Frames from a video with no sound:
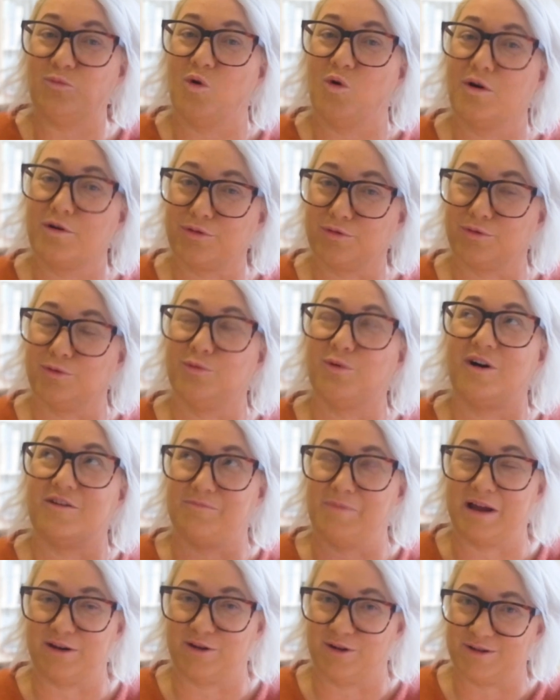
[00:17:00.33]
walkthrough of my
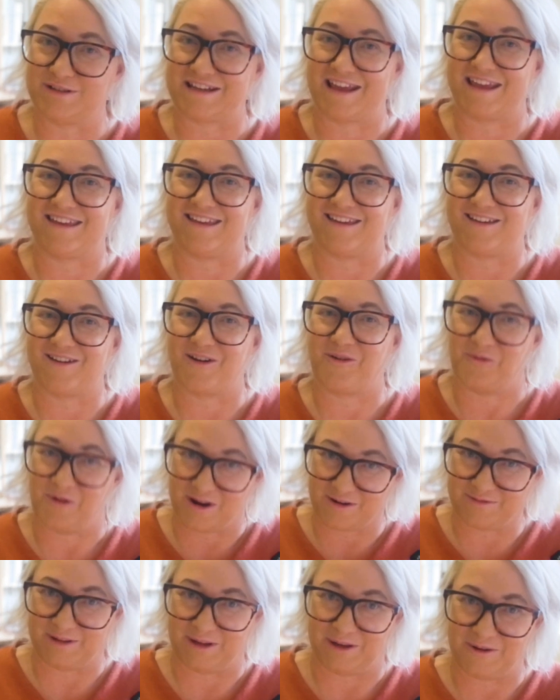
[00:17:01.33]
note-taking
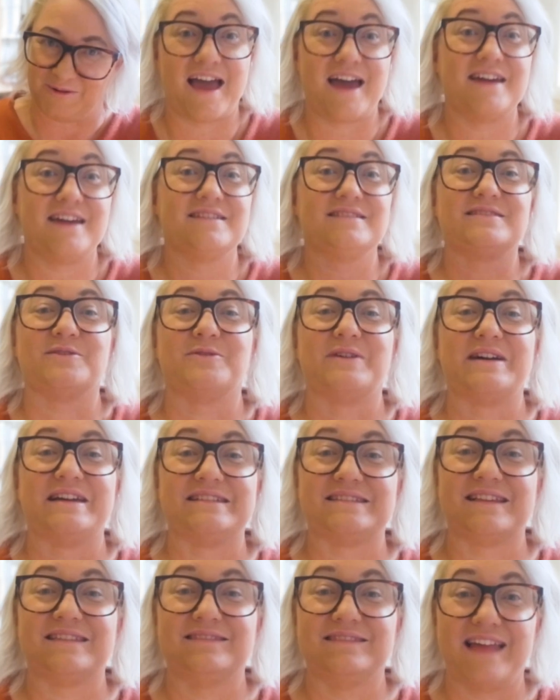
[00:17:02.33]
workflow. And as always,
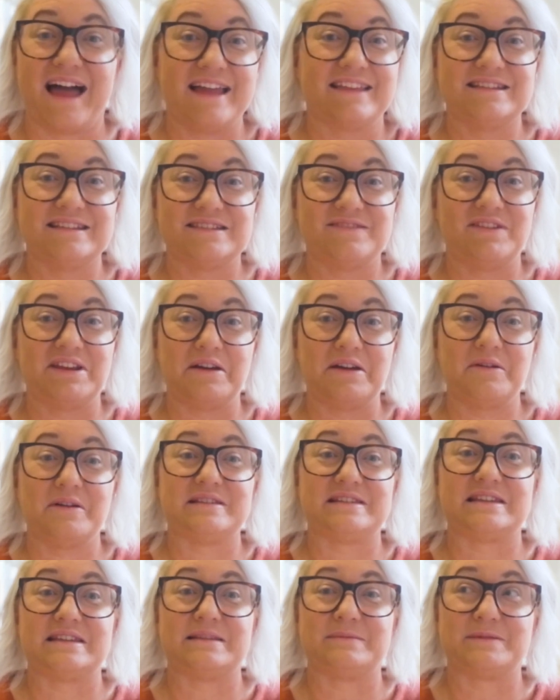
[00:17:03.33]
like this video and
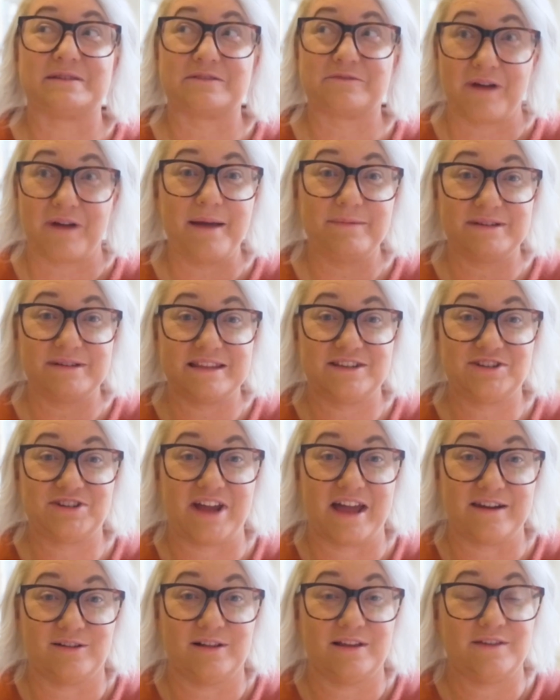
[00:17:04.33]
subscribe to the
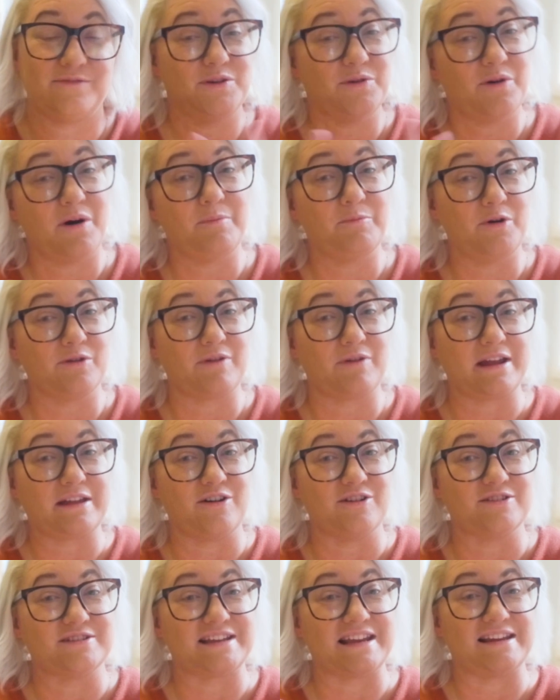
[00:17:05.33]
channel if you want more great
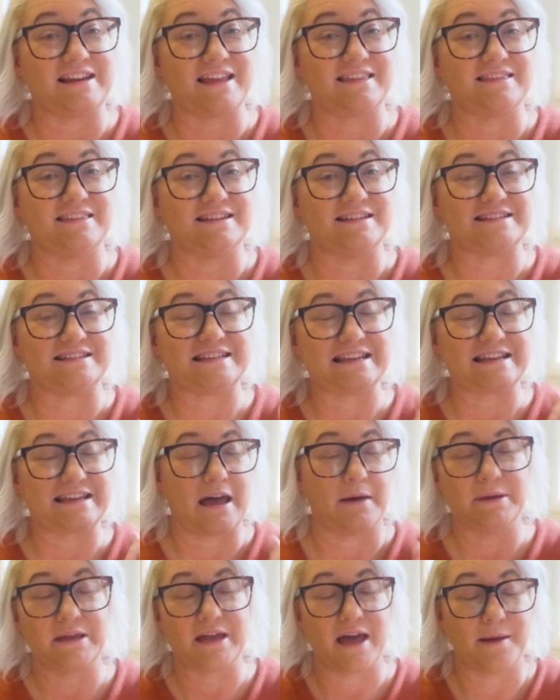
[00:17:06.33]
content like this
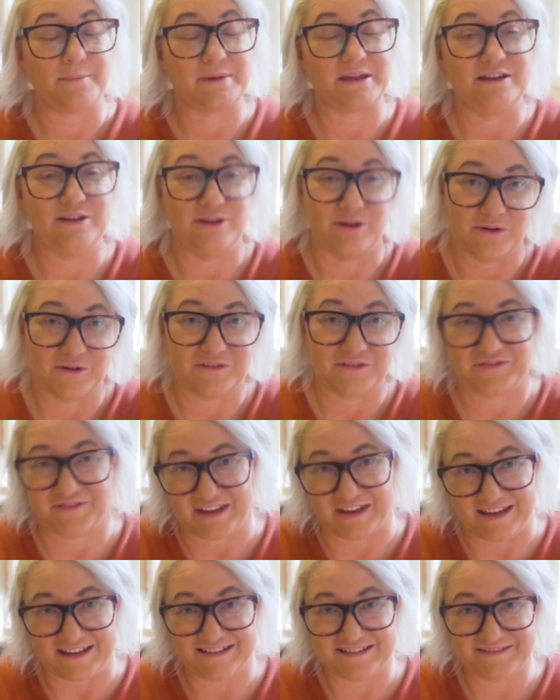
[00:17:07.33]
coming up in your feed.
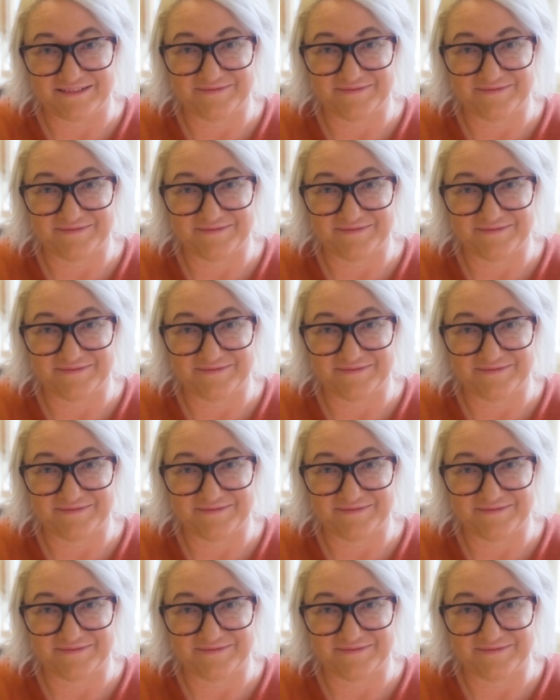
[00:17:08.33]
